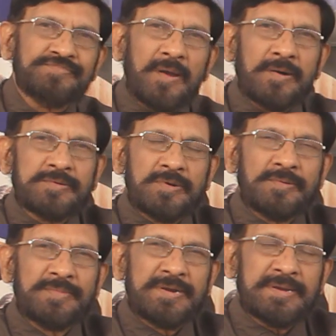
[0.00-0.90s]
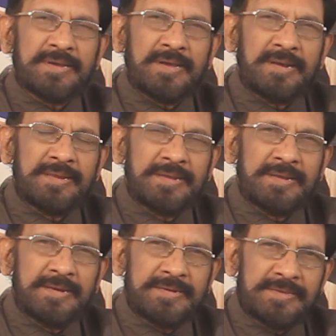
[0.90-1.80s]

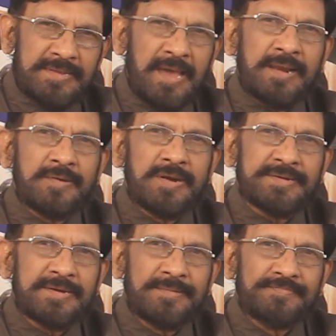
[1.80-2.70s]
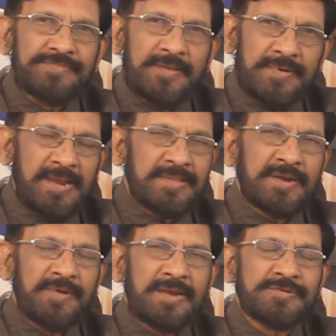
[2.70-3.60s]
automatically it is calculated for
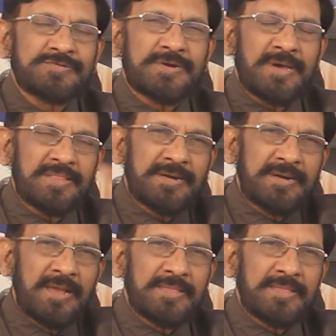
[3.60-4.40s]
other values and all that.